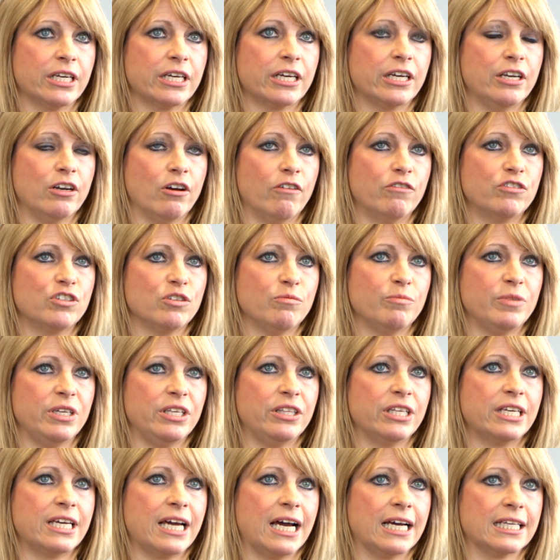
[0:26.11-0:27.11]
can often
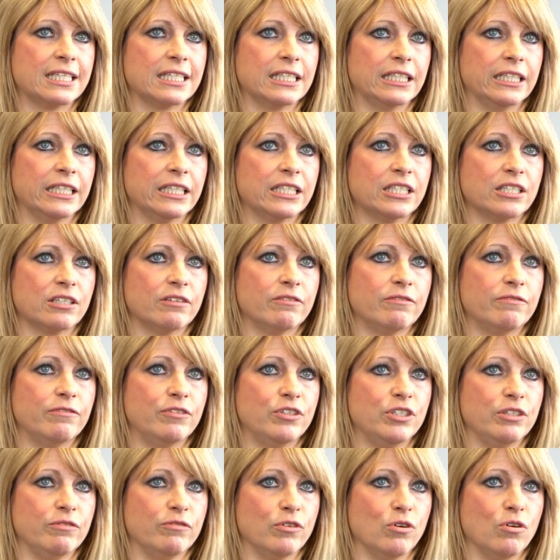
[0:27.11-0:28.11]
be the catalyst
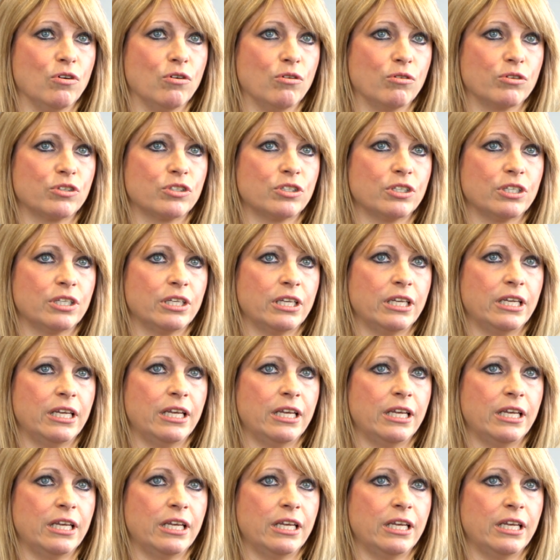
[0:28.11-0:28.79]
for divorce.